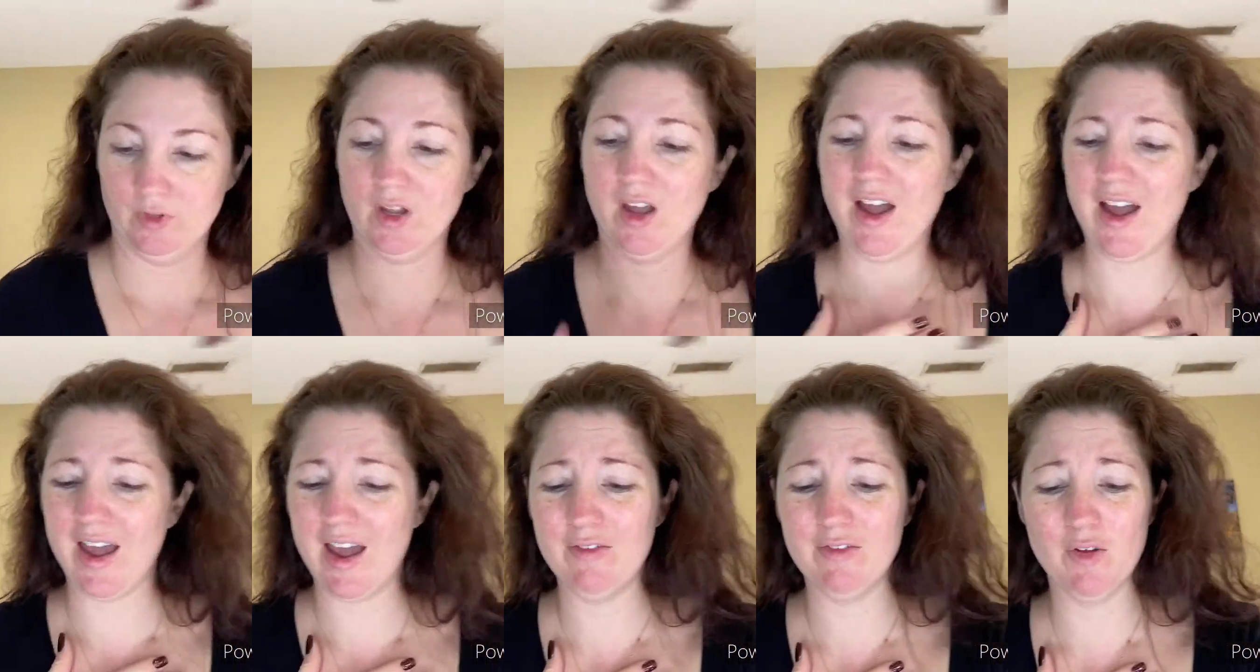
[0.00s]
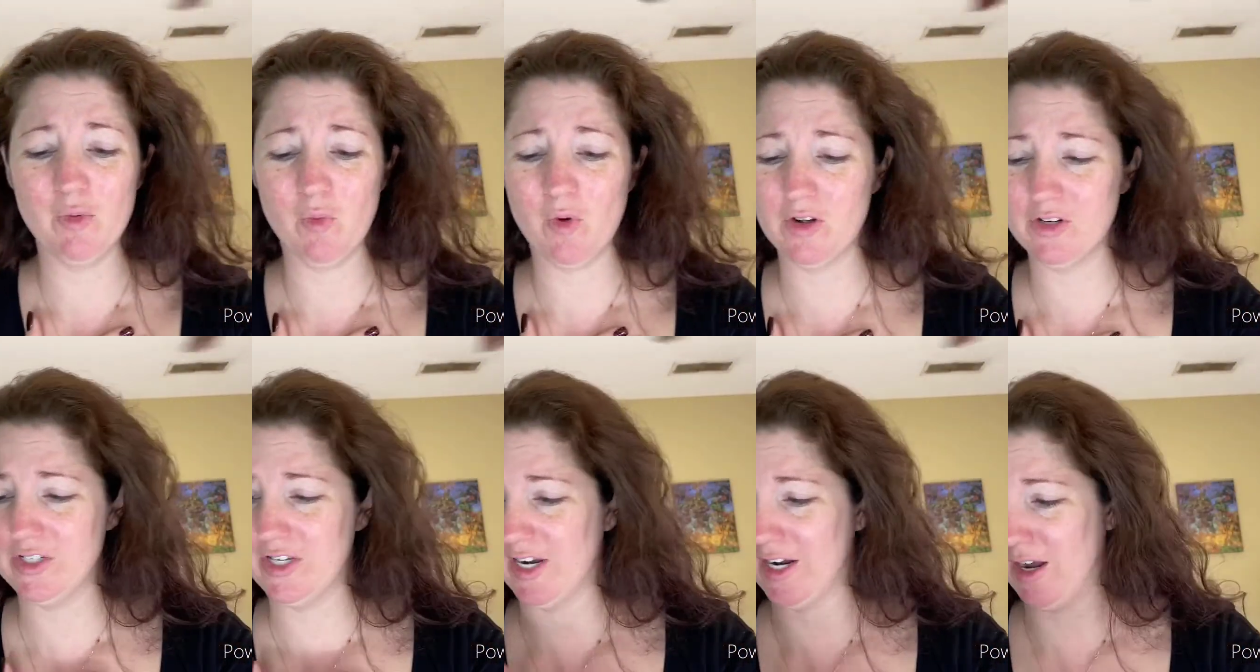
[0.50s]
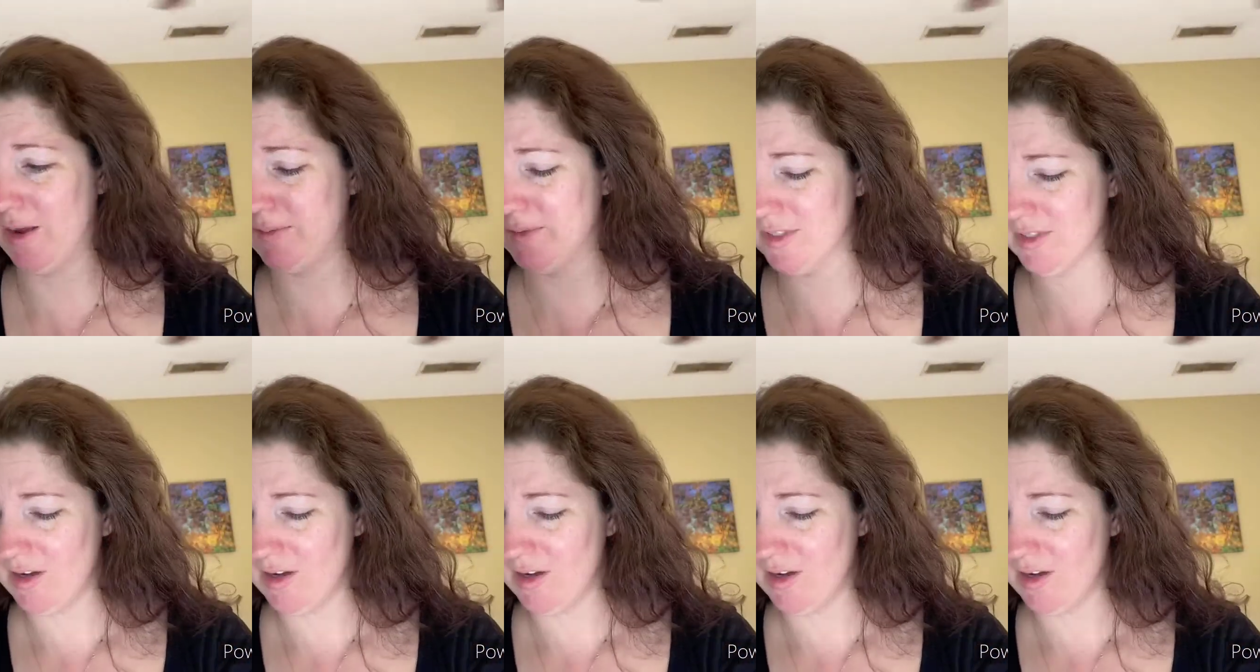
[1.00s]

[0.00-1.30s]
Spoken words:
I have the worst hiccups.